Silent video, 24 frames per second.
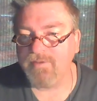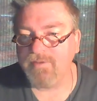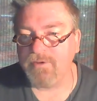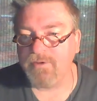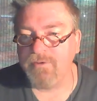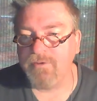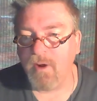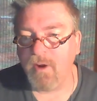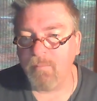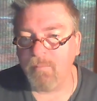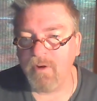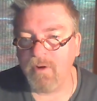a
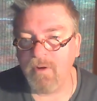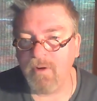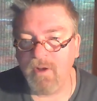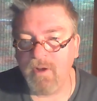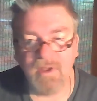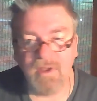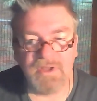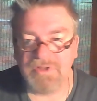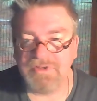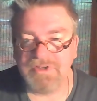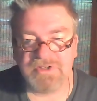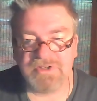drummer
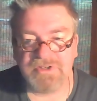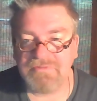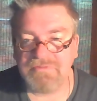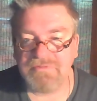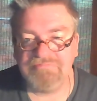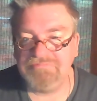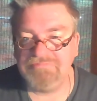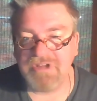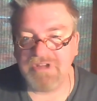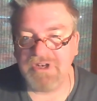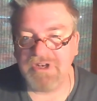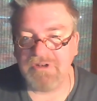just
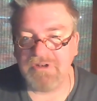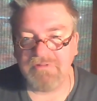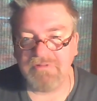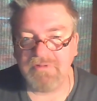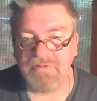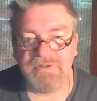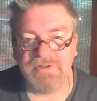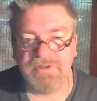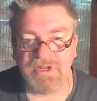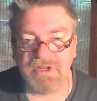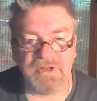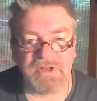
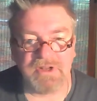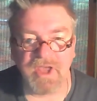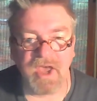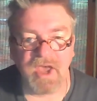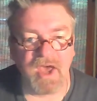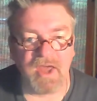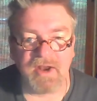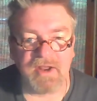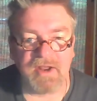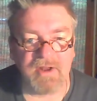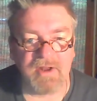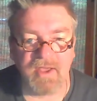didn't
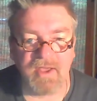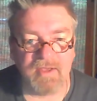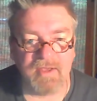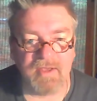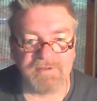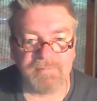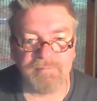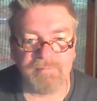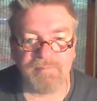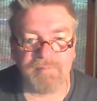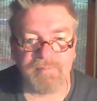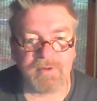cut it
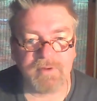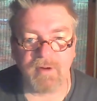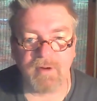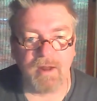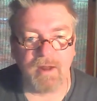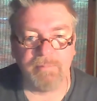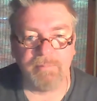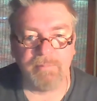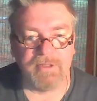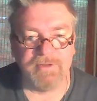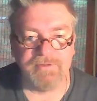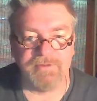as
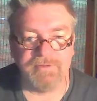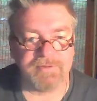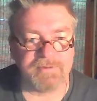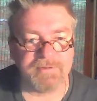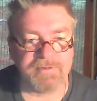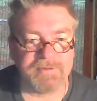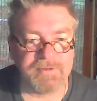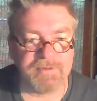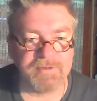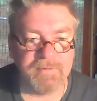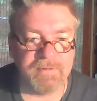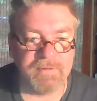crowd
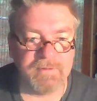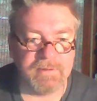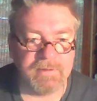pleasers.